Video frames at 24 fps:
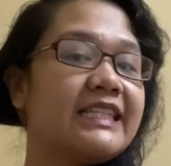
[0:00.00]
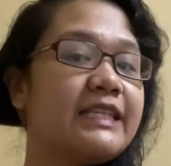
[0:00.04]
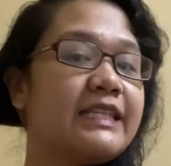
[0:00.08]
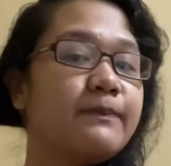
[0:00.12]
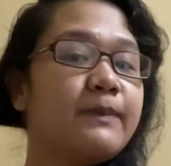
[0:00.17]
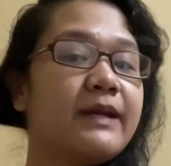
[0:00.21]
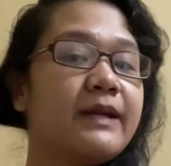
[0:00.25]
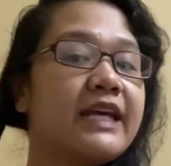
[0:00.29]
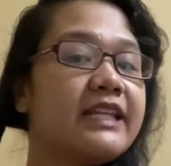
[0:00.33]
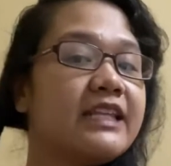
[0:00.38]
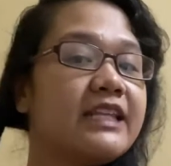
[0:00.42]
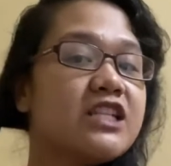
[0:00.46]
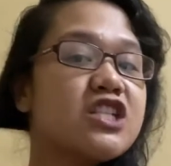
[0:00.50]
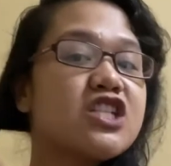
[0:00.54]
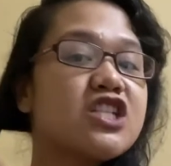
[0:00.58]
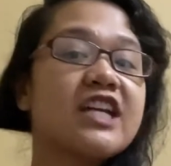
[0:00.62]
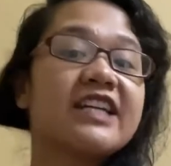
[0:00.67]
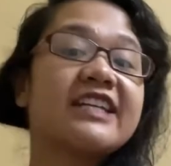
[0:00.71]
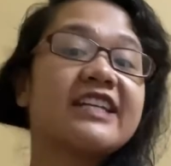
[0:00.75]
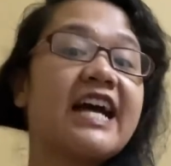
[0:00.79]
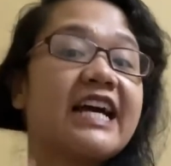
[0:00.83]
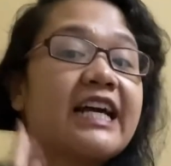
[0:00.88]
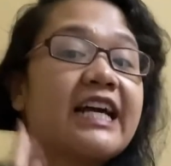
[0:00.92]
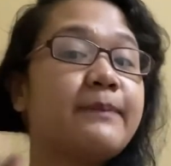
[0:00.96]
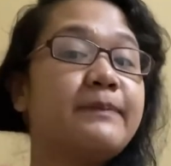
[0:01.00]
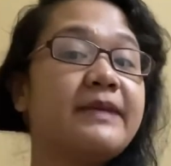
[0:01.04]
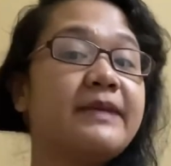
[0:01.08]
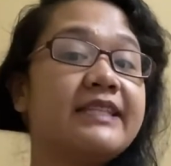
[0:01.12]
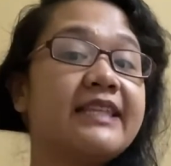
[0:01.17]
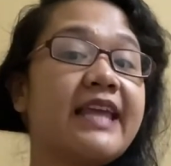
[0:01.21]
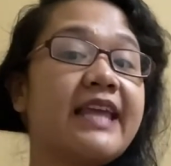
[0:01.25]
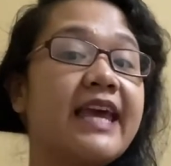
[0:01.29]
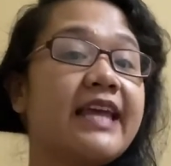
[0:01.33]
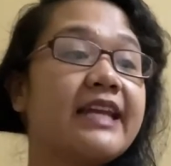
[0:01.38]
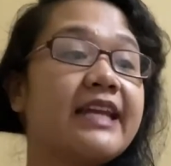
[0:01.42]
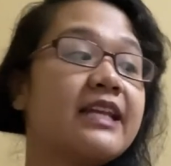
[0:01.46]
pa natin siya
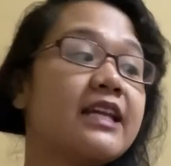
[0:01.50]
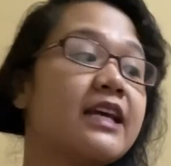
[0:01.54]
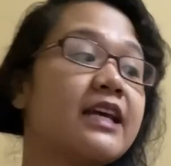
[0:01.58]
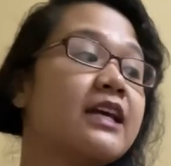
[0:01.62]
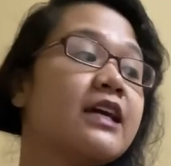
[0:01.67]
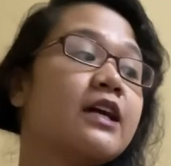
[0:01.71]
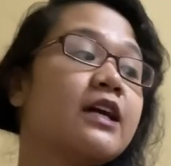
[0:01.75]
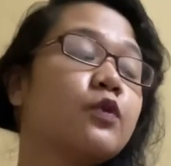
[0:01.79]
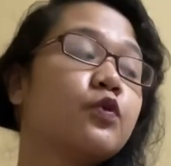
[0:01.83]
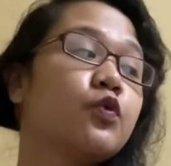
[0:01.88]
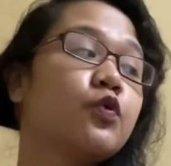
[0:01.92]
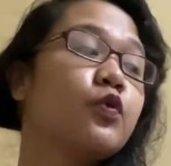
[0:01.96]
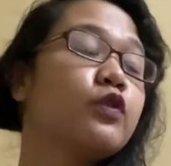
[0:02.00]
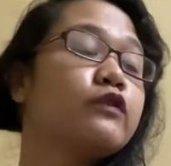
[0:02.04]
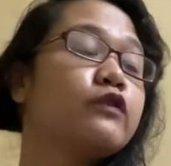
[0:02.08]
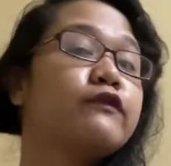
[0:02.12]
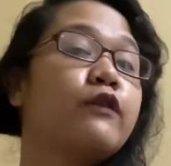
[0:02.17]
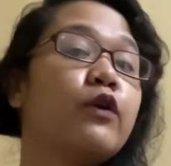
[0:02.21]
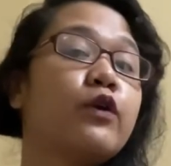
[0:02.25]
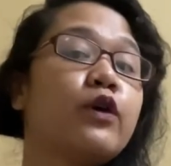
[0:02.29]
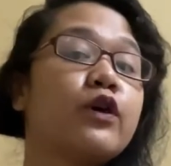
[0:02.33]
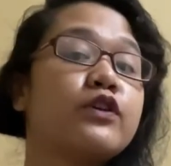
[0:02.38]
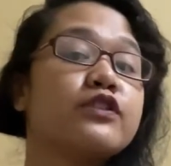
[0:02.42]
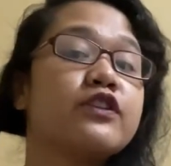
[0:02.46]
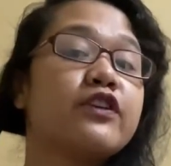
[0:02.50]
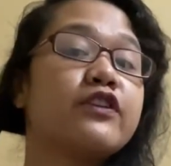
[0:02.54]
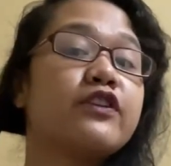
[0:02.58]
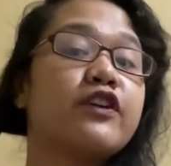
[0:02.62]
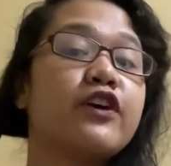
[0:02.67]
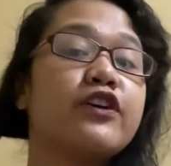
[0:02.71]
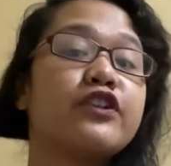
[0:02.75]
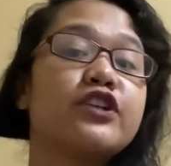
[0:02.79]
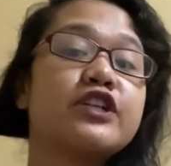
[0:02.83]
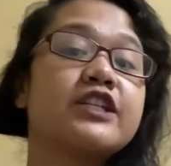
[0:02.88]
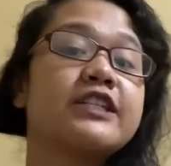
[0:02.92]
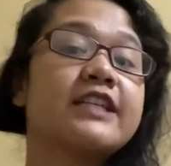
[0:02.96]
gagamitin. We will focus on the
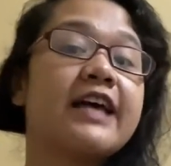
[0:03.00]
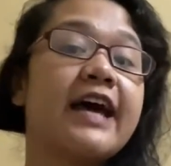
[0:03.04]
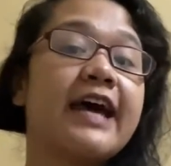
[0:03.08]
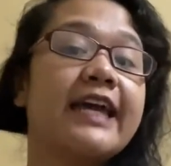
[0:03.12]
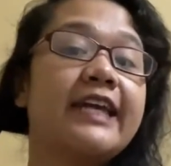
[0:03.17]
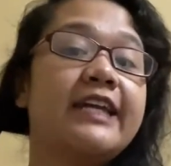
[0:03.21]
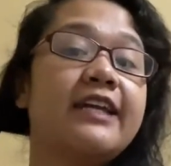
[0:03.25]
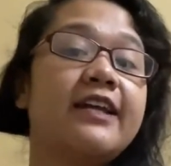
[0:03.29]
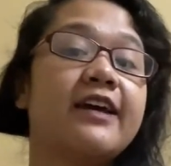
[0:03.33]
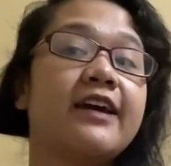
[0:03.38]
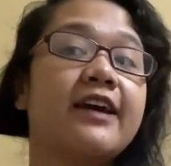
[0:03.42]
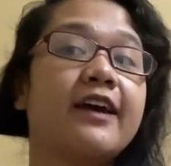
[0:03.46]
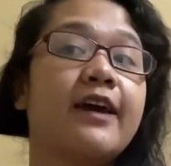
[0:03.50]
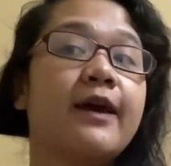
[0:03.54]
other side.